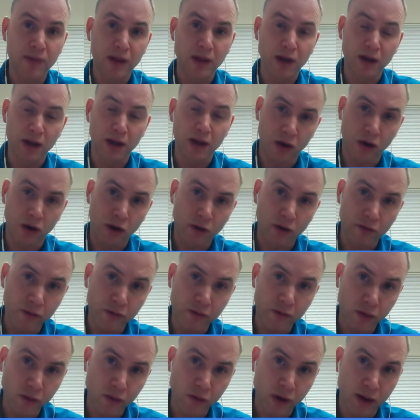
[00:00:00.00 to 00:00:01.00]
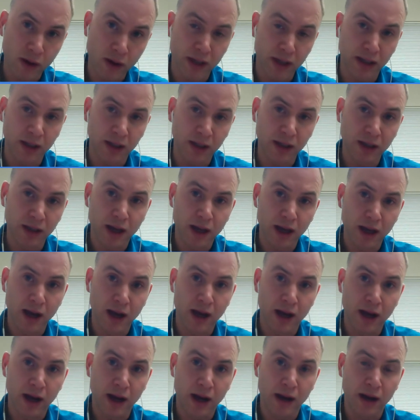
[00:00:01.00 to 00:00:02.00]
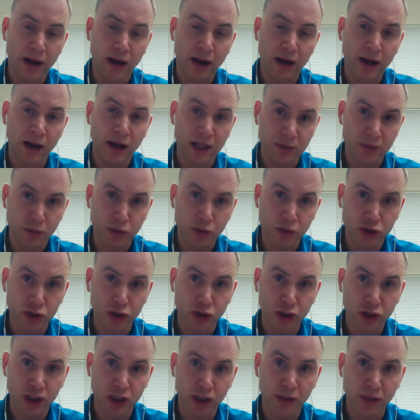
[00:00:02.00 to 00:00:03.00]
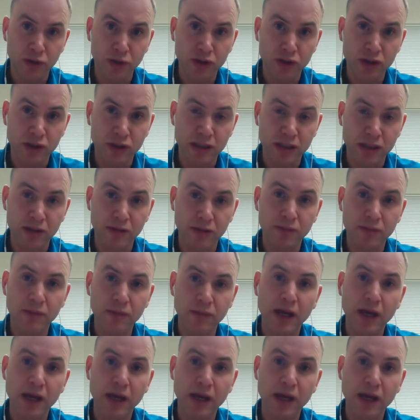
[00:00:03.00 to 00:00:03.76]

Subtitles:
overwhelming exposure to the immune system,